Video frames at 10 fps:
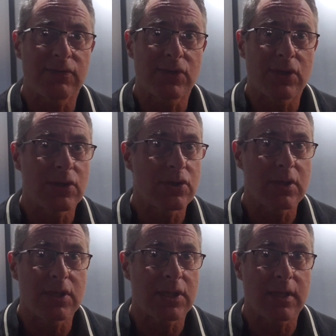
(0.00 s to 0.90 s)
of
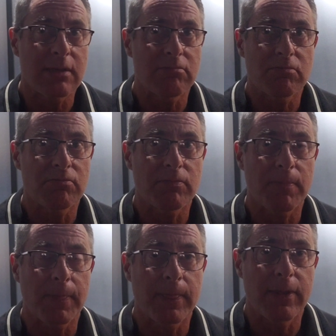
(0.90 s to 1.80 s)
surgeries, and
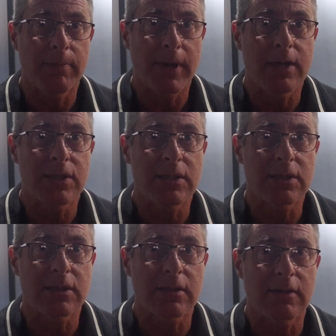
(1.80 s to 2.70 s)
the
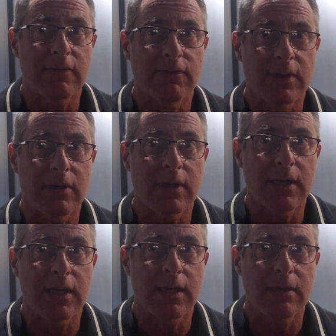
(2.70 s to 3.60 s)
patients are
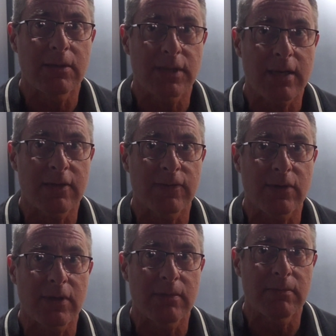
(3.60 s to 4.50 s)
very
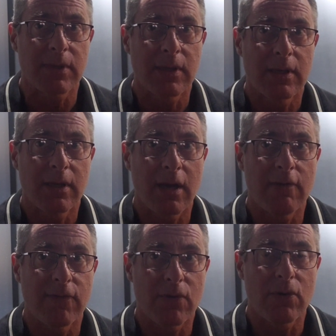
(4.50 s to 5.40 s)
satisfied
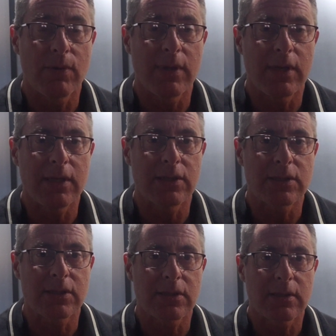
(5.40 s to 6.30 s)
overall with
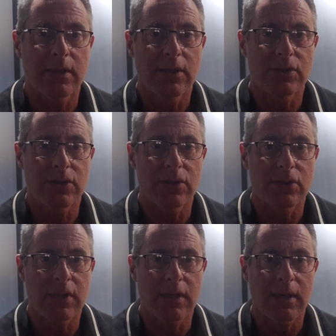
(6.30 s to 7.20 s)
his
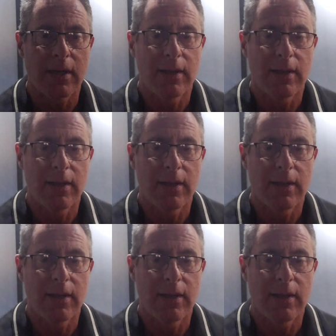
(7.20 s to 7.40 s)
surgery,